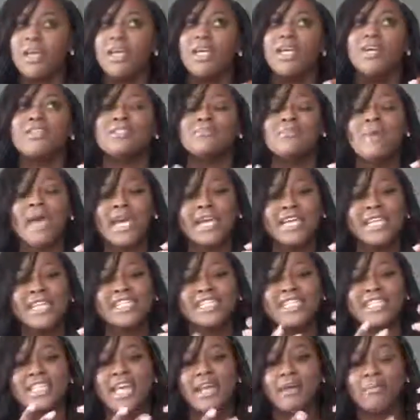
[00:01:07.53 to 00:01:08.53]
was
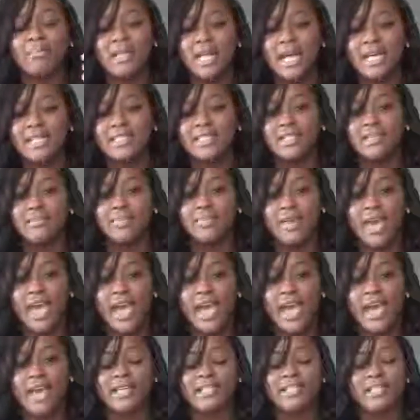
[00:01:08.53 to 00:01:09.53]
packaged in like plastic
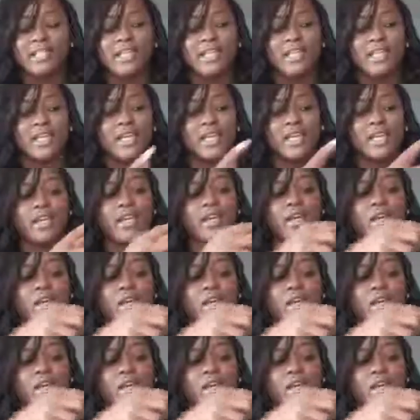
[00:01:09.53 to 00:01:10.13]
bags, and then